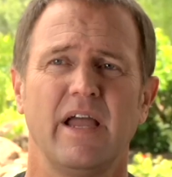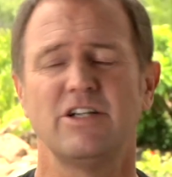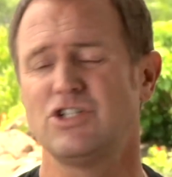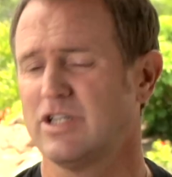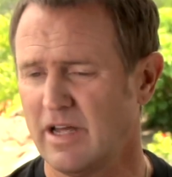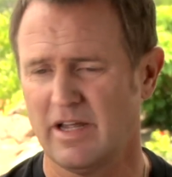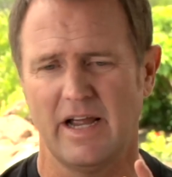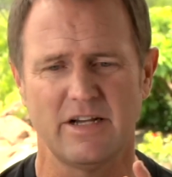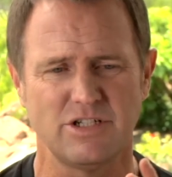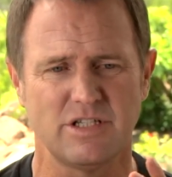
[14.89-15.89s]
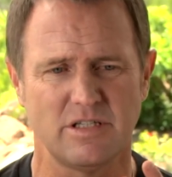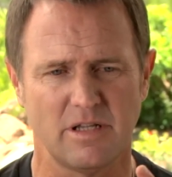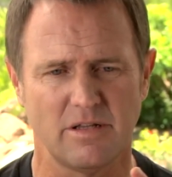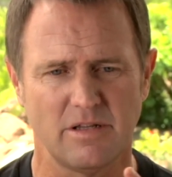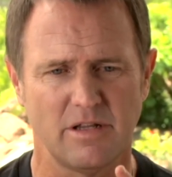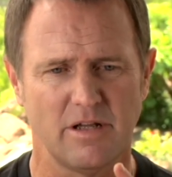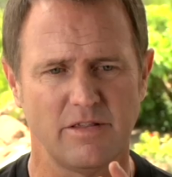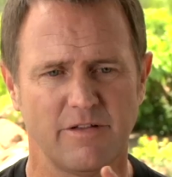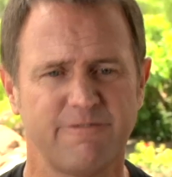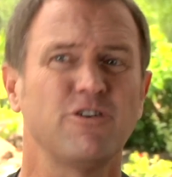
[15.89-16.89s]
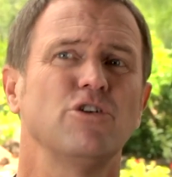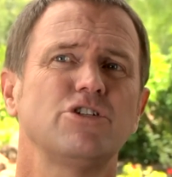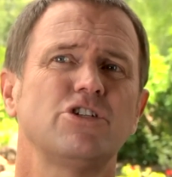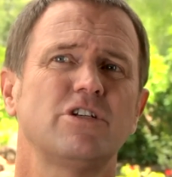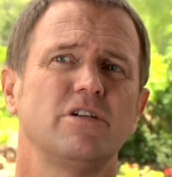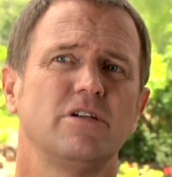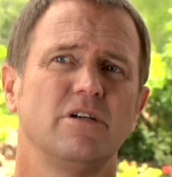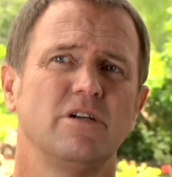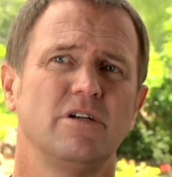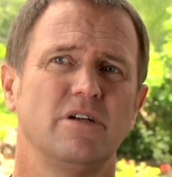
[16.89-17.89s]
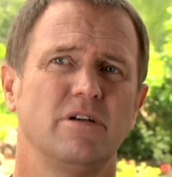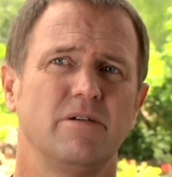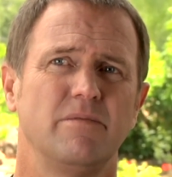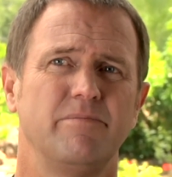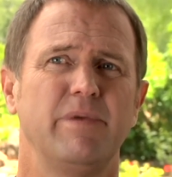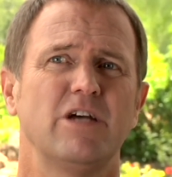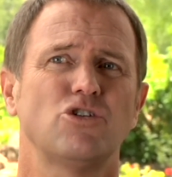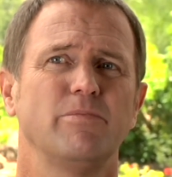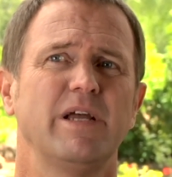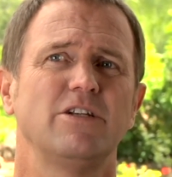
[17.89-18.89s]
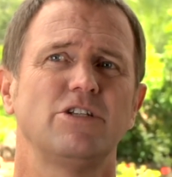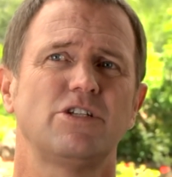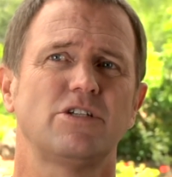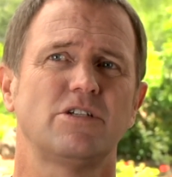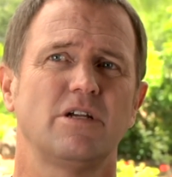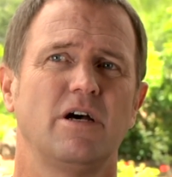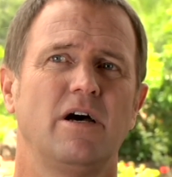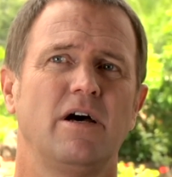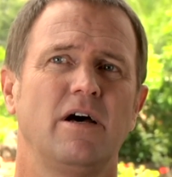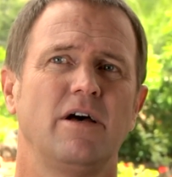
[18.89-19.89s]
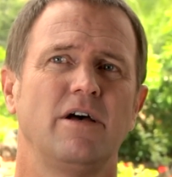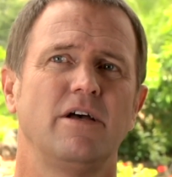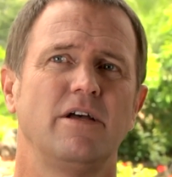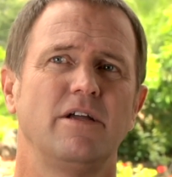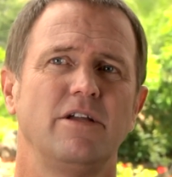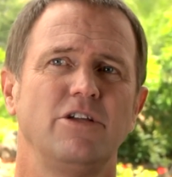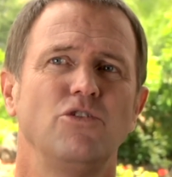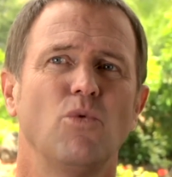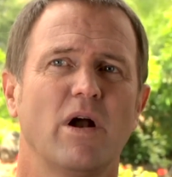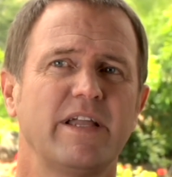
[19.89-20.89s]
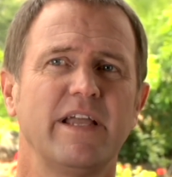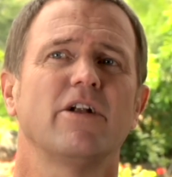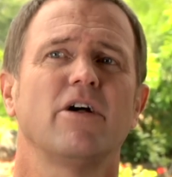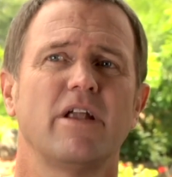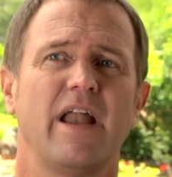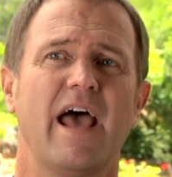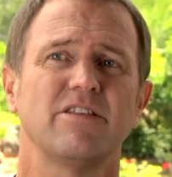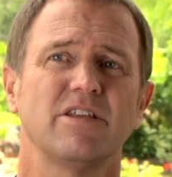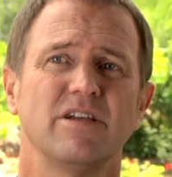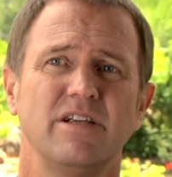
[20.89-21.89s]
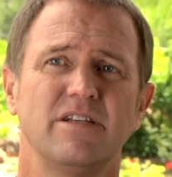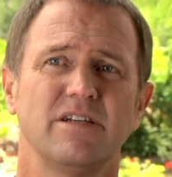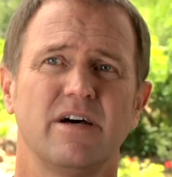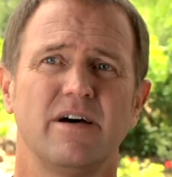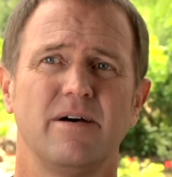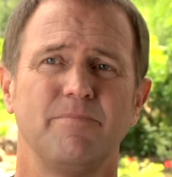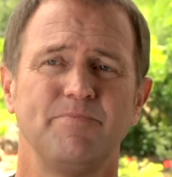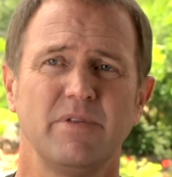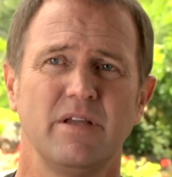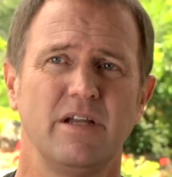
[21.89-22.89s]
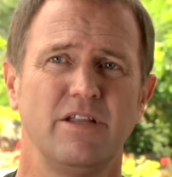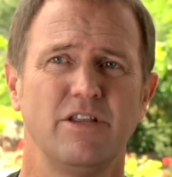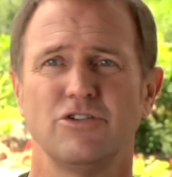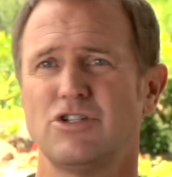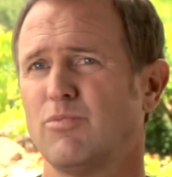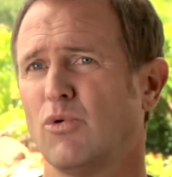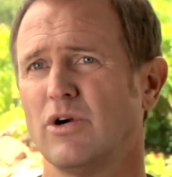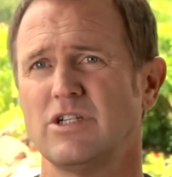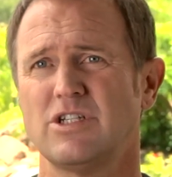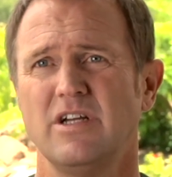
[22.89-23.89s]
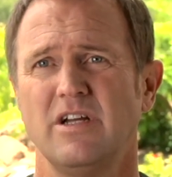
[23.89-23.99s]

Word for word: as the as the the, the first measurements uh, you want to get on an athlete um, in those sports.